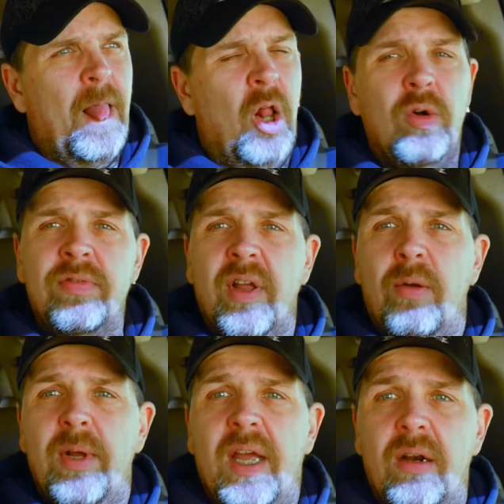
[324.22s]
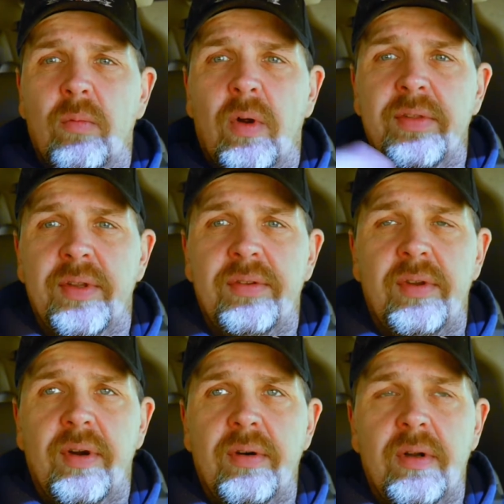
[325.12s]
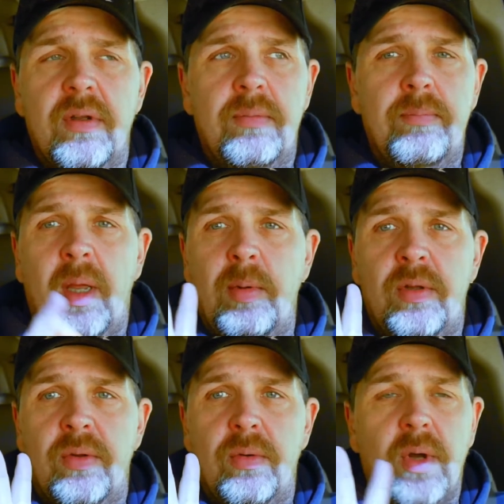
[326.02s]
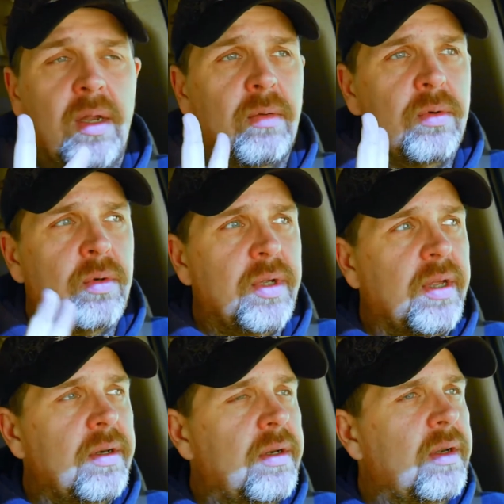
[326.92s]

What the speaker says: hopefully I'll be getting one this year, maybe 2. I don't know yet.